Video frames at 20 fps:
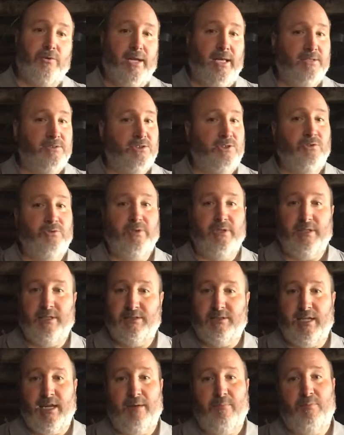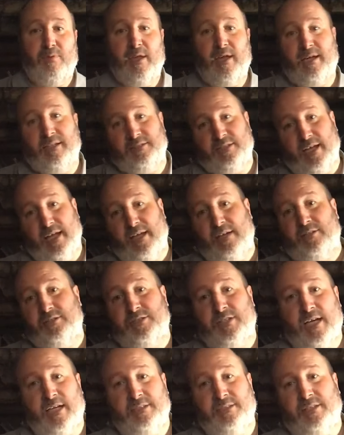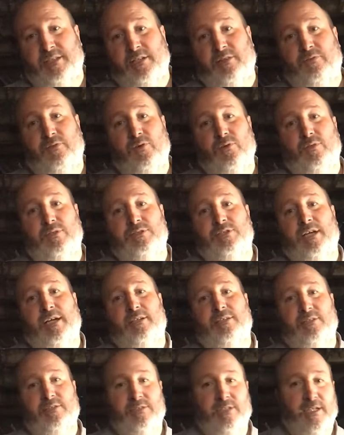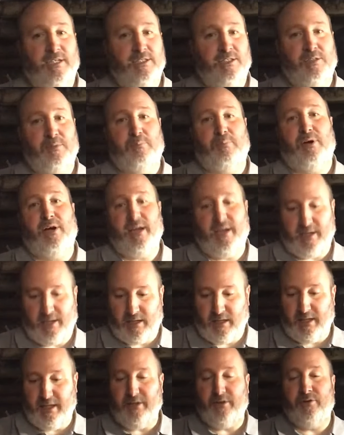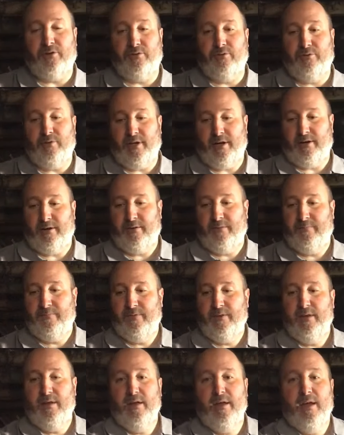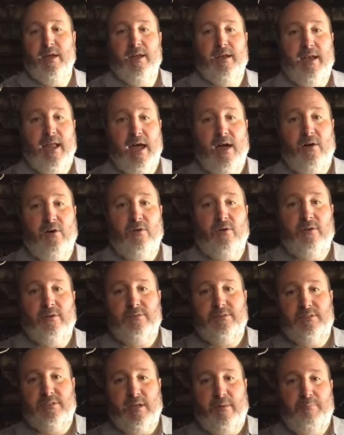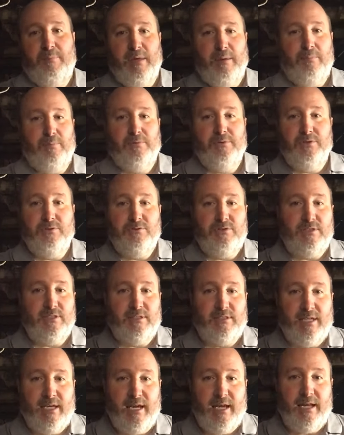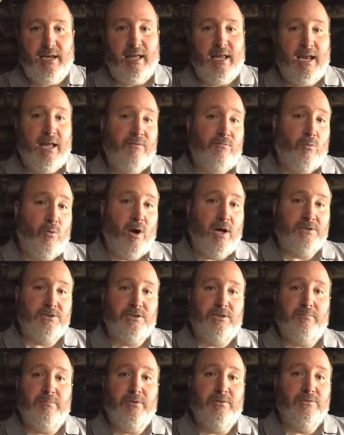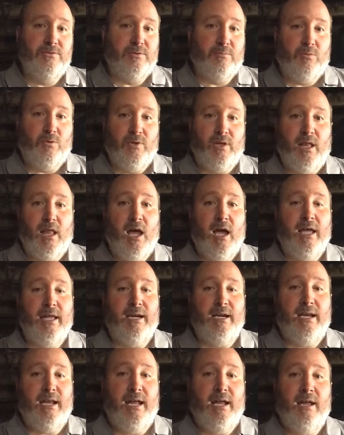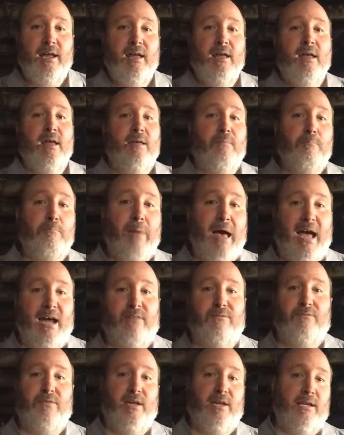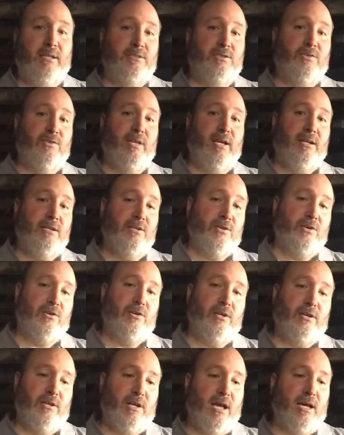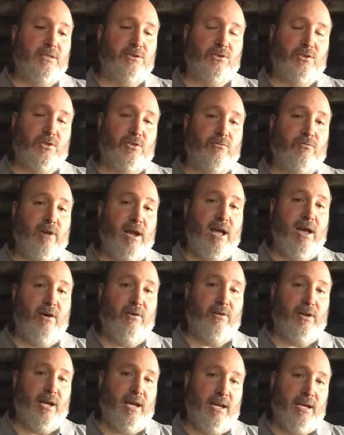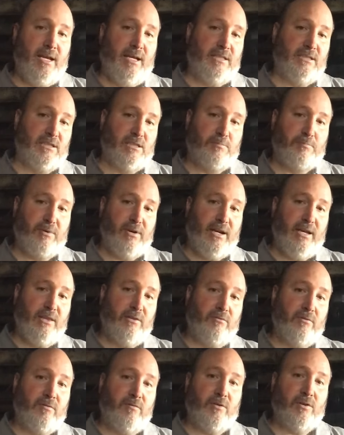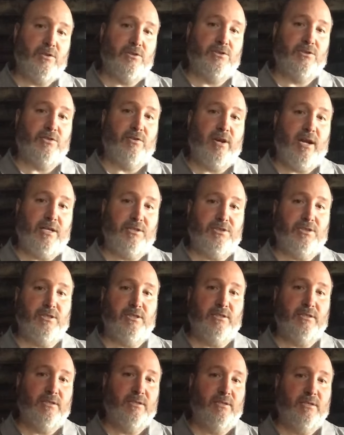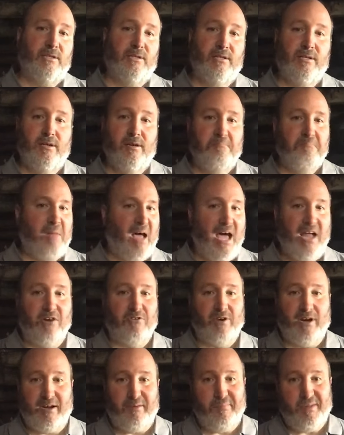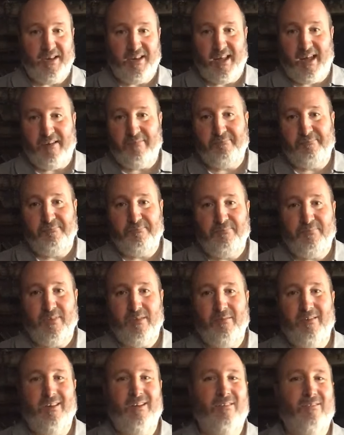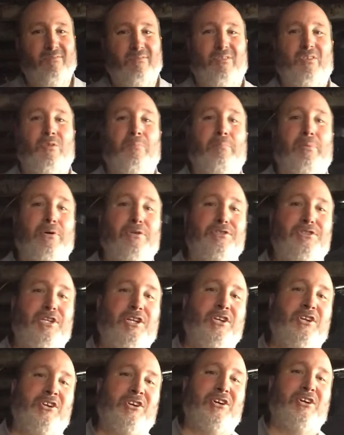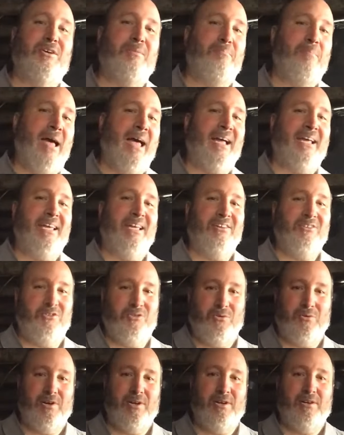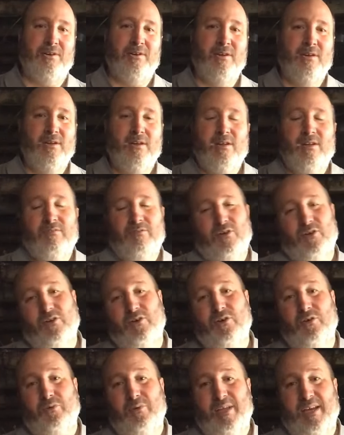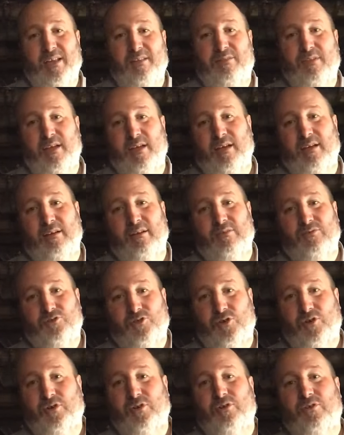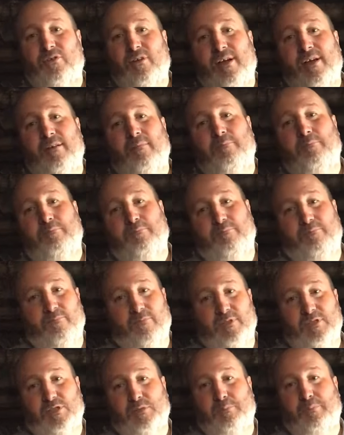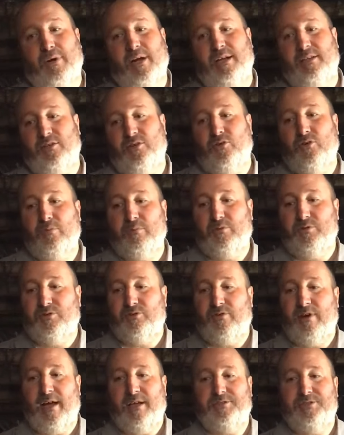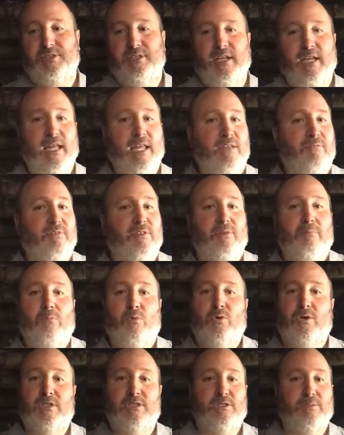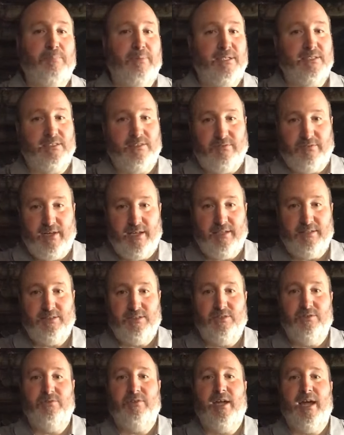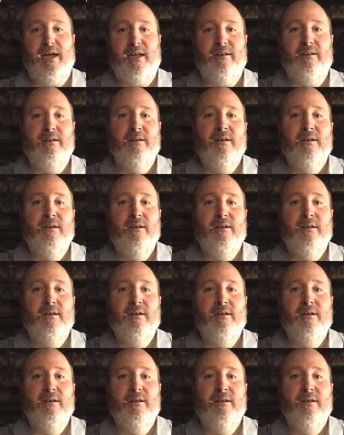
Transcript: It's doing the same thing. It's energizing the fuel injectors and it's spraying a cleaner through there. Now, some people use this kit, and I've watched them use them online, and they backfeed. So they turn the nozzle around and they spray the reverse direction. I don't recommend that. I mean, you're pushing dirt back into it. If you're going to do anything, turn it around and spray it the normal direction. Even the more expensive kits do that.